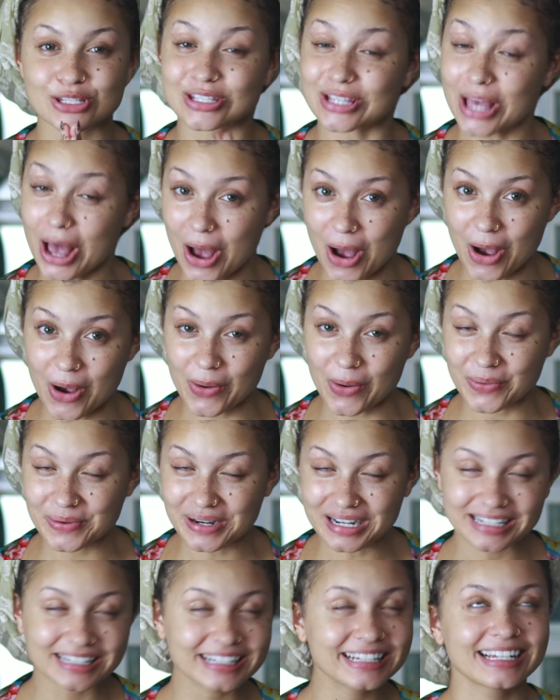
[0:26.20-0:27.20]
So
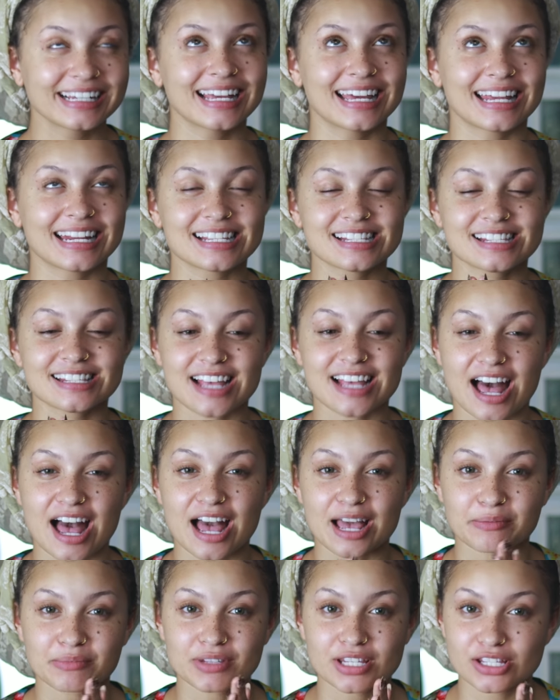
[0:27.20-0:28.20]
it is
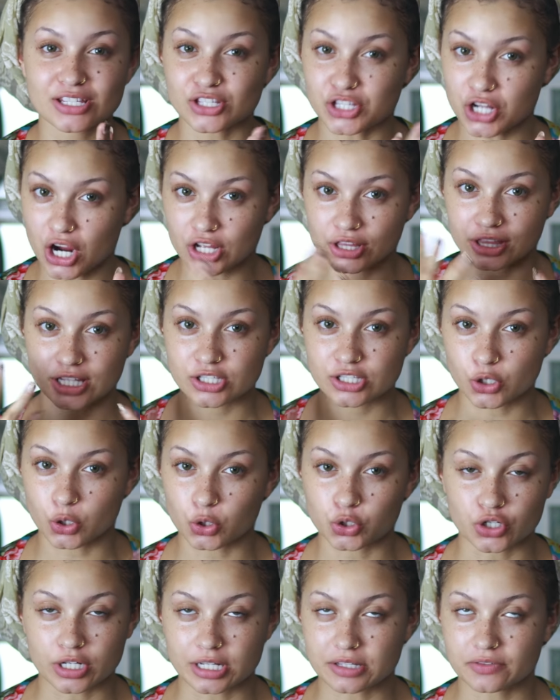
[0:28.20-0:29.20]
time to start this
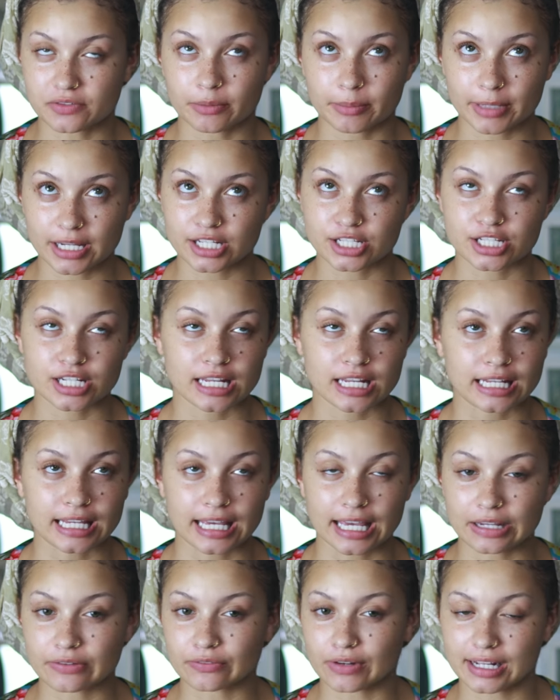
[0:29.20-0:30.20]
whole transformation,
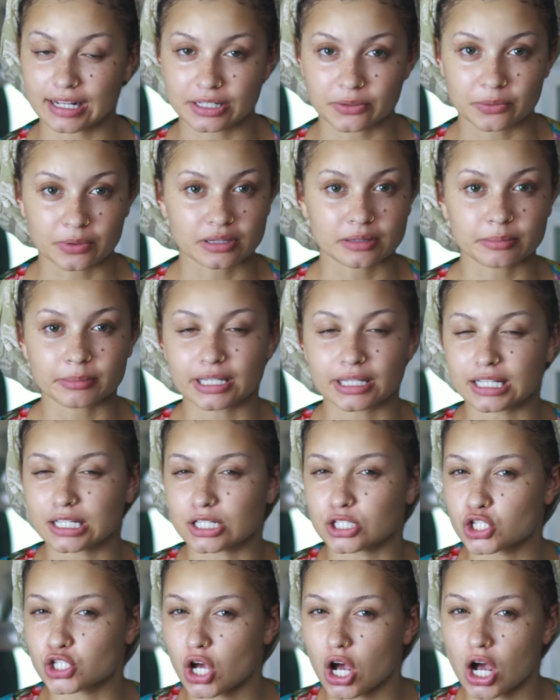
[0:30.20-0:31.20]
get ready with me,
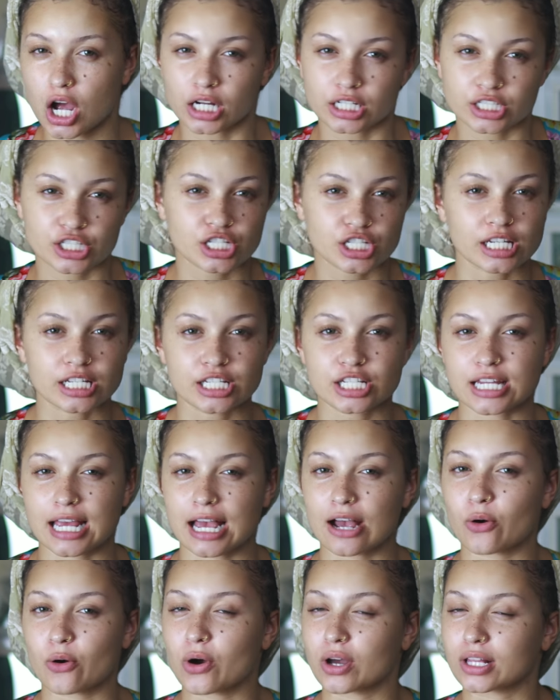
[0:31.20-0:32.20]
talk, chit
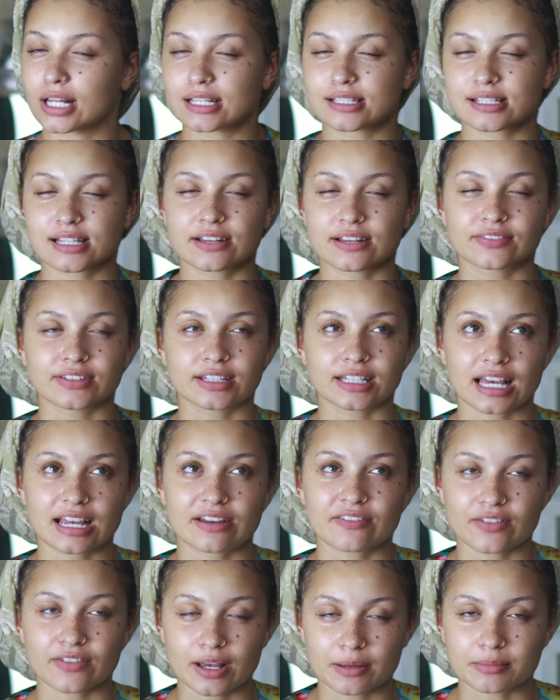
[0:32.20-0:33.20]
chat, all that stuff,
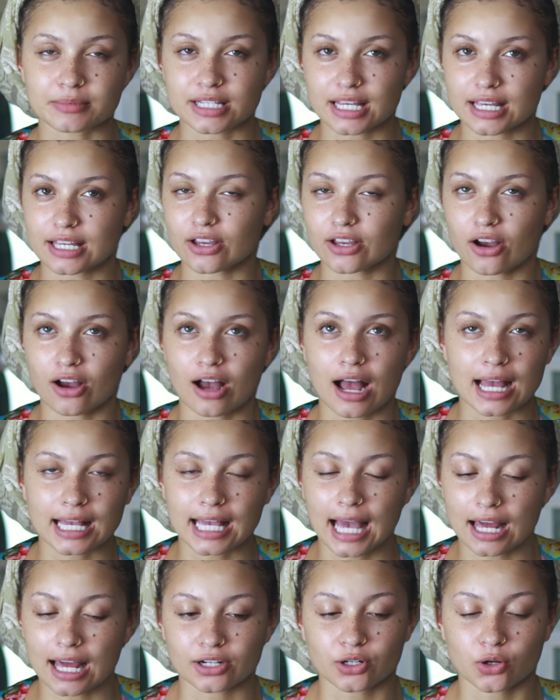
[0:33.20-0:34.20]
life update, y'all. I
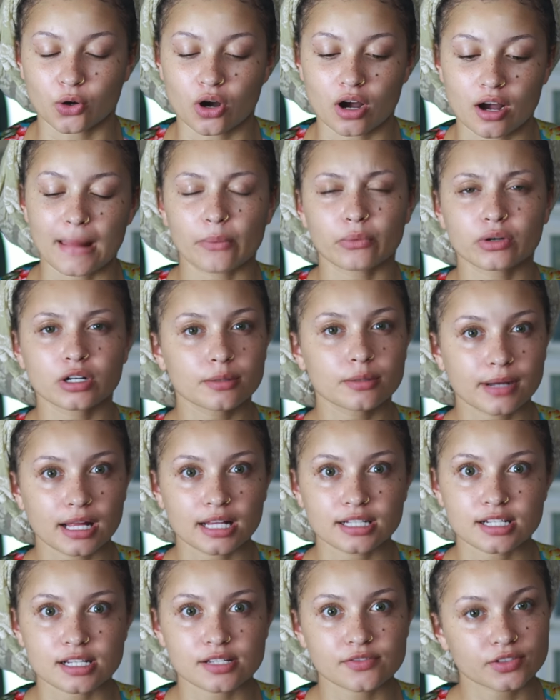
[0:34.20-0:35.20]
got it all. I want to
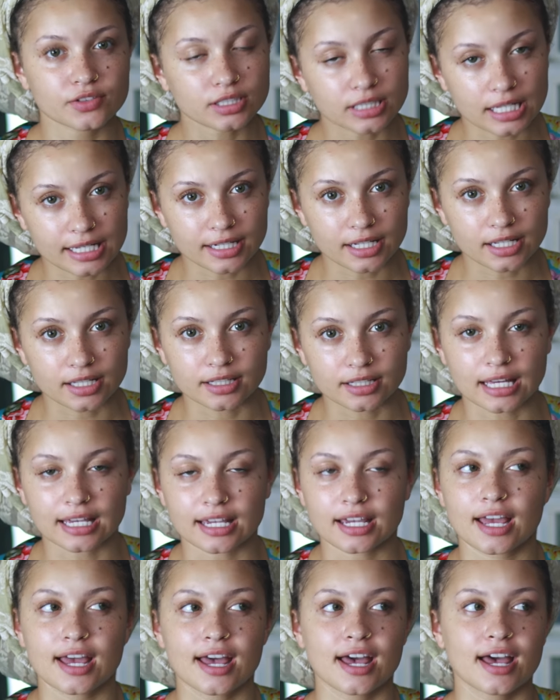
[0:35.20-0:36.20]
apologize for the lighting. Like,